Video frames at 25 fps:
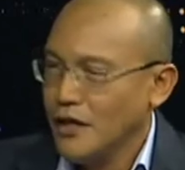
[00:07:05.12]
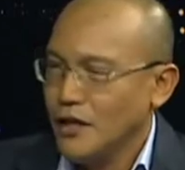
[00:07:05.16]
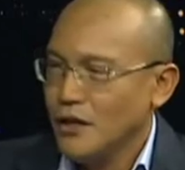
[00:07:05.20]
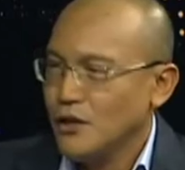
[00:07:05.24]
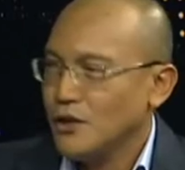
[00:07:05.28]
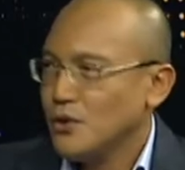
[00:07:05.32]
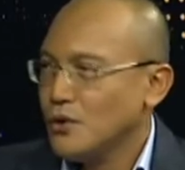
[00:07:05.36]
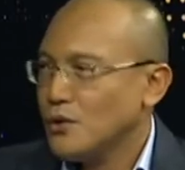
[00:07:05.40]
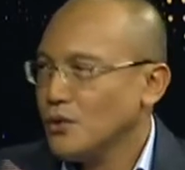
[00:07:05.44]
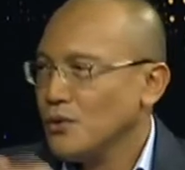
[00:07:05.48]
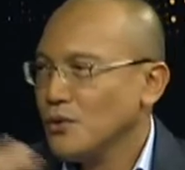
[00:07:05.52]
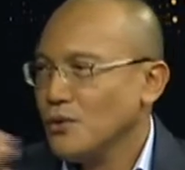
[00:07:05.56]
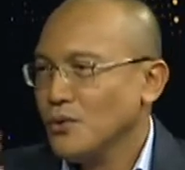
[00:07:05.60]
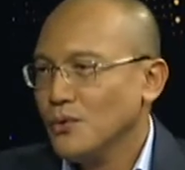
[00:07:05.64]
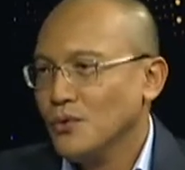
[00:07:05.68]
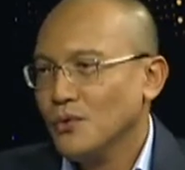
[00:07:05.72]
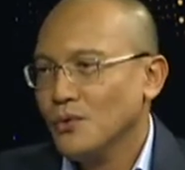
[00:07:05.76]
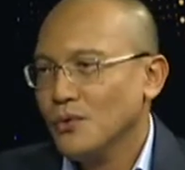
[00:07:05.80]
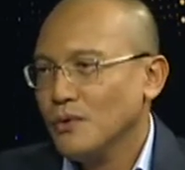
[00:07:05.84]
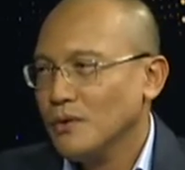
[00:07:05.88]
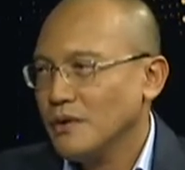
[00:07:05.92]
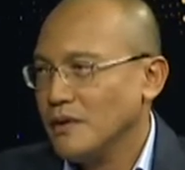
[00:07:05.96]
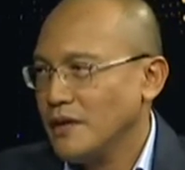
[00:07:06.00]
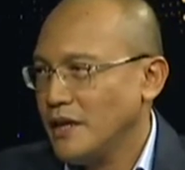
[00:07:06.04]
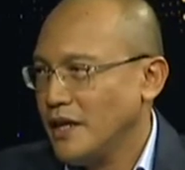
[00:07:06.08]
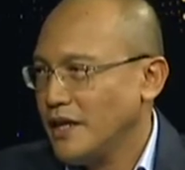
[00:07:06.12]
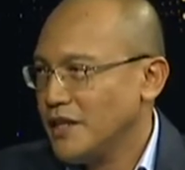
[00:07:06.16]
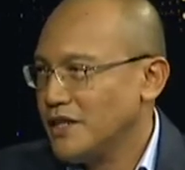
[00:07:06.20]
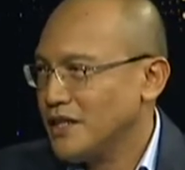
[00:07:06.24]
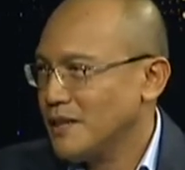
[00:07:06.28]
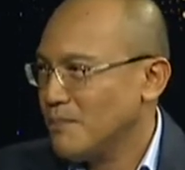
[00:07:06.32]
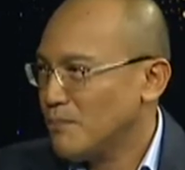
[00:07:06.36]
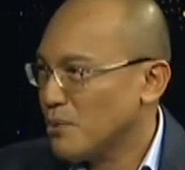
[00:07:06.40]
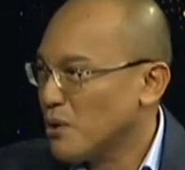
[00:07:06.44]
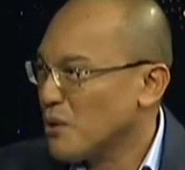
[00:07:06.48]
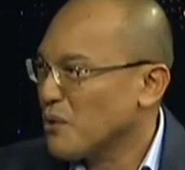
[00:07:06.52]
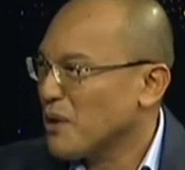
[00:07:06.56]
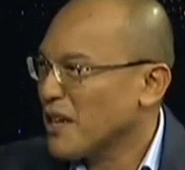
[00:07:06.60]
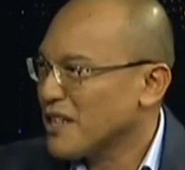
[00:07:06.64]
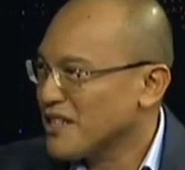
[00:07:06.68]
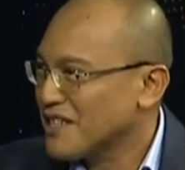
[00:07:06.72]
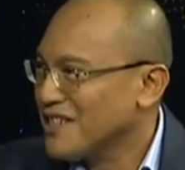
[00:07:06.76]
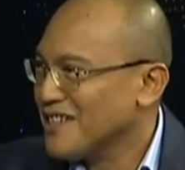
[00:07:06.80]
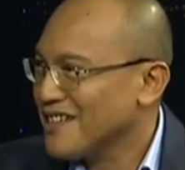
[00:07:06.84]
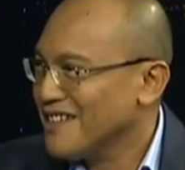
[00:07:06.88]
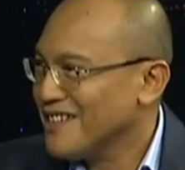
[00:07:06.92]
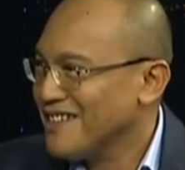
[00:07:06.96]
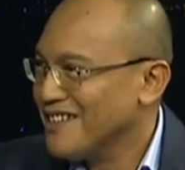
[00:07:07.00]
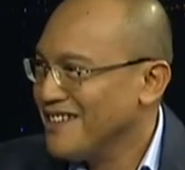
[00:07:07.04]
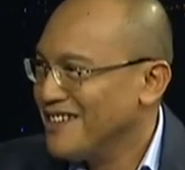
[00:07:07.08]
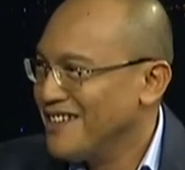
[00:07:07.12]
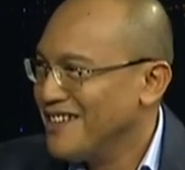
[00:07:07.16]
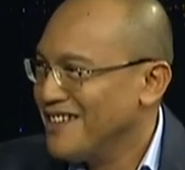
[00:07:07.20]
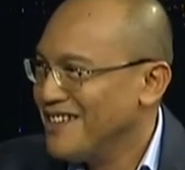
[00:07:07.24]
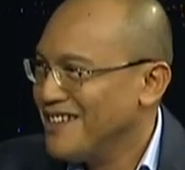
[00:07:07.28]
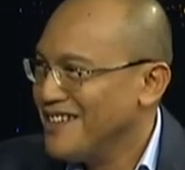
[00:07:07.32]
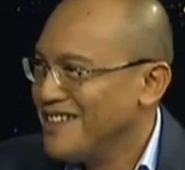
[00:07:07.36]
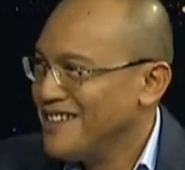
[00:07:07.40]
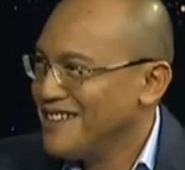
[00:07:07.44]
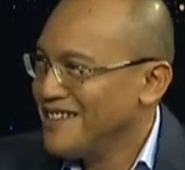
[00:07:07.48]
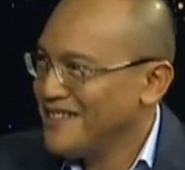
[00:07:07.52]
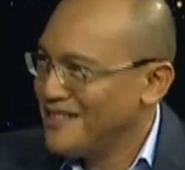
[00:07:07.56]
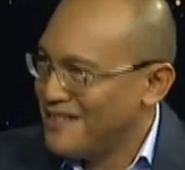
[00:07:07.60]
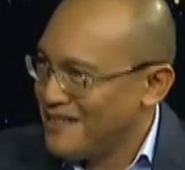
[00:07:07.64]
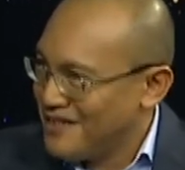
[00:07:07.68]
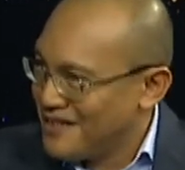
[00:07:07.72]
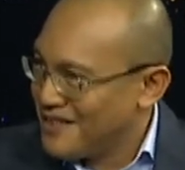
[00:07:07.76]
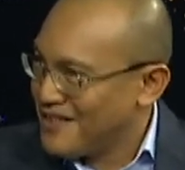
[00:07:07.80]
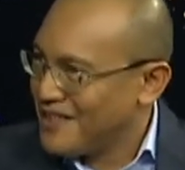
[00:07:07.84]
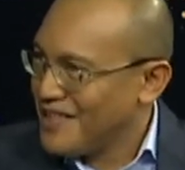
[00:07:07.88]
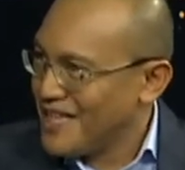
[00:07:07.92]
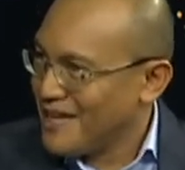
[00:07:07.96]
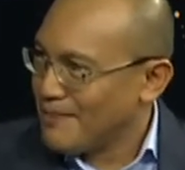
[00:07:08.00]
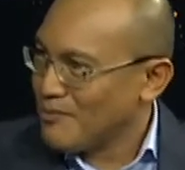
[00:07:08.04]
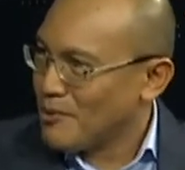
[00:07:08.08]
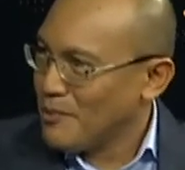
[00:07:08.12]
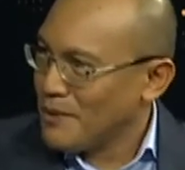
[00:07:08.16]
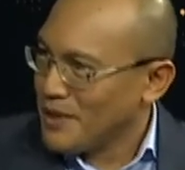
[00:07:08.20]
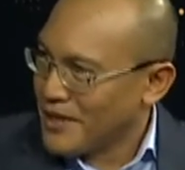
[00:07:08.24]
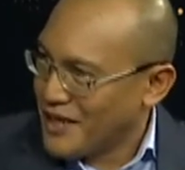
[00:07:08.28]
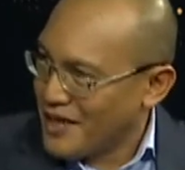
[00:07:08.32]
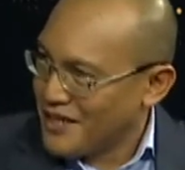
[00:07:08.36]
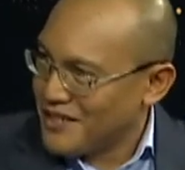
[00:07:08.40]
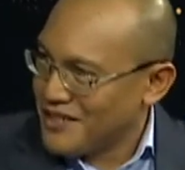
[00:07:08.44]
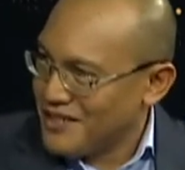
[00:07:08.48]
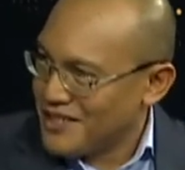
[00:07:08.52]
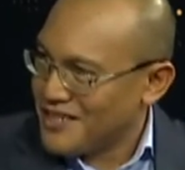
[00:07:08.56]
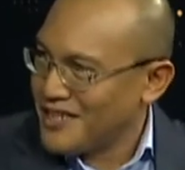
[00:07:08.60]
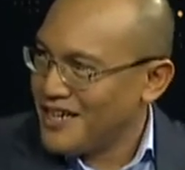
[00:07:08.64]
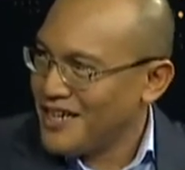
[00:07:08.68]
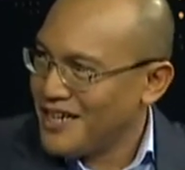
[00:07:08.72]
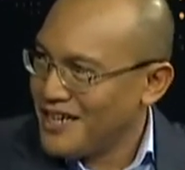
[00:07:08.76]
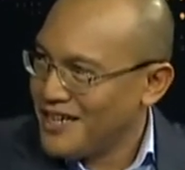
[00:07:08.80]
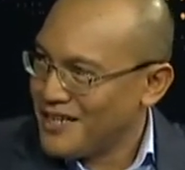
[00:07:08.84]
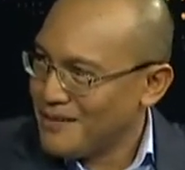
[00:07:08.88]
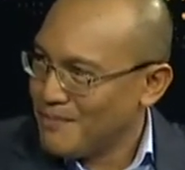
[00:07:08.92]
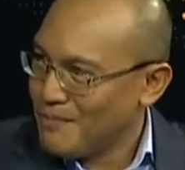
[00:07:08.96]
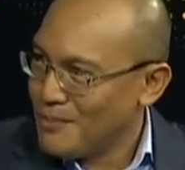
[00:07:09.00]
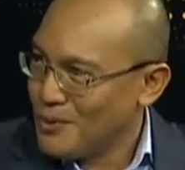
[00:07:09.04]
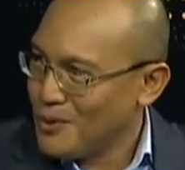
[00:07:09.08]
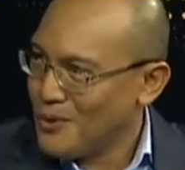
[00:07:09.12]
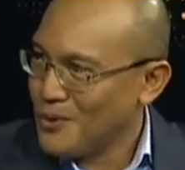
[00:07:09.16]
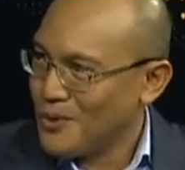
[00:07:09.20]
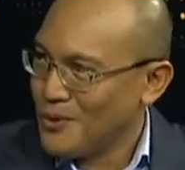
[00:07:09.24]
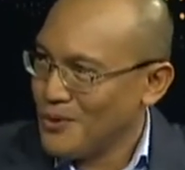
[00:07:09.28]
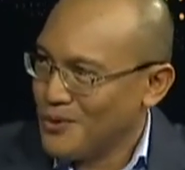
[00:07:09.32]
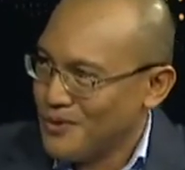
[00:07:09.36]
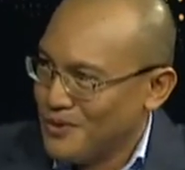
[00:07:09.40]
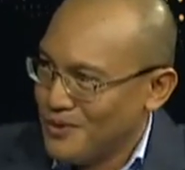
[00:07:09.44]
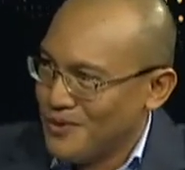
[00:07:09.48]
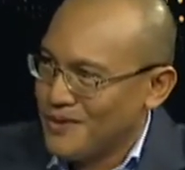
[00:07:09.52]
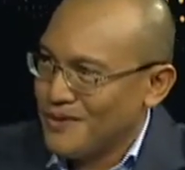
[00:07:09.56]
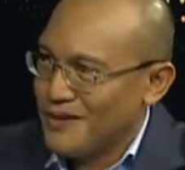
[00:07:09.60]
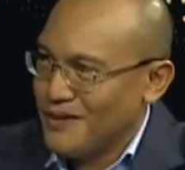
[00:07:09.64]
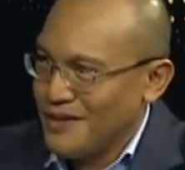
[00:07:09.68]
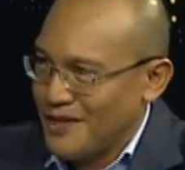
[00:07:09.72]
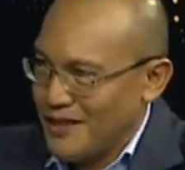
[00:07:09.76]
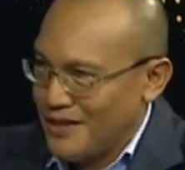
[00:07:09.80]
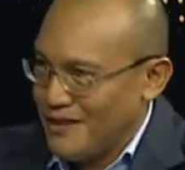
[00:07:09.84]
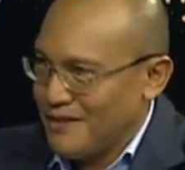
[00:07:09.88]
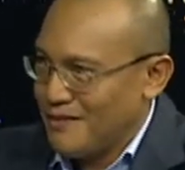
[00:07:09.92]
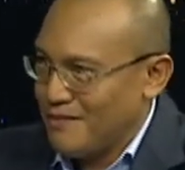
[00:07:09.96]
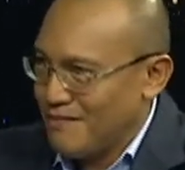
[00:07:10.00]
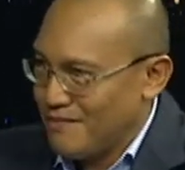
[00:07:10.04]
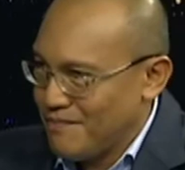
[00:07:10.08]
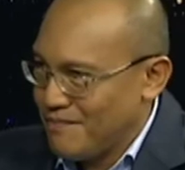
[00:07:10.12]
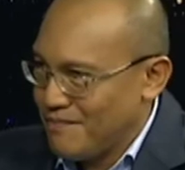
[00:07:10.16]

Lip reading: to nation progressing, that probably catches the heart more than